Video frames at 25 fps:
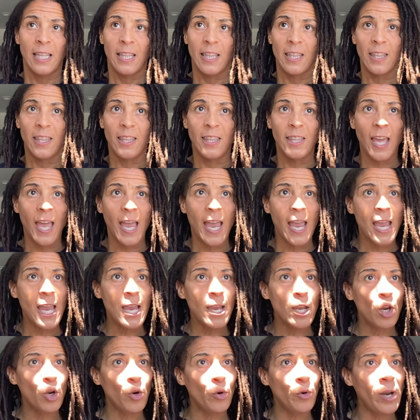
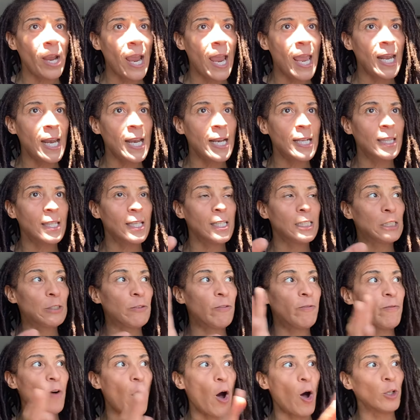They created this
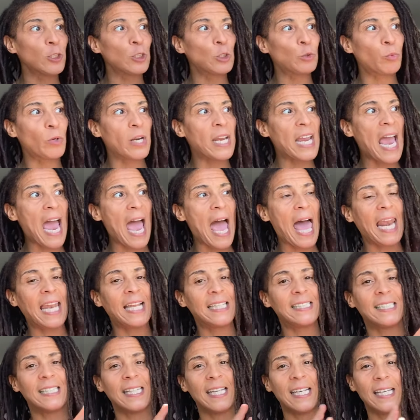false
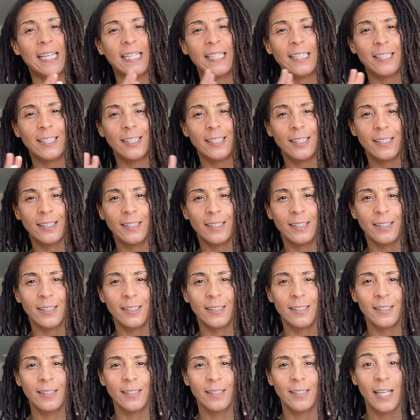reality,
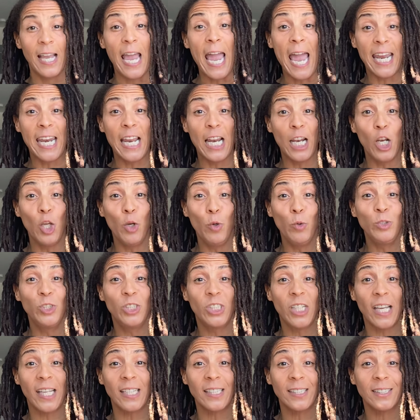an
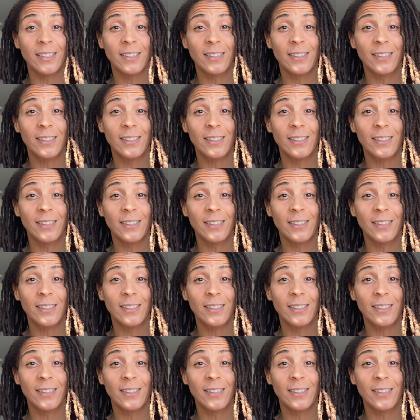illusion,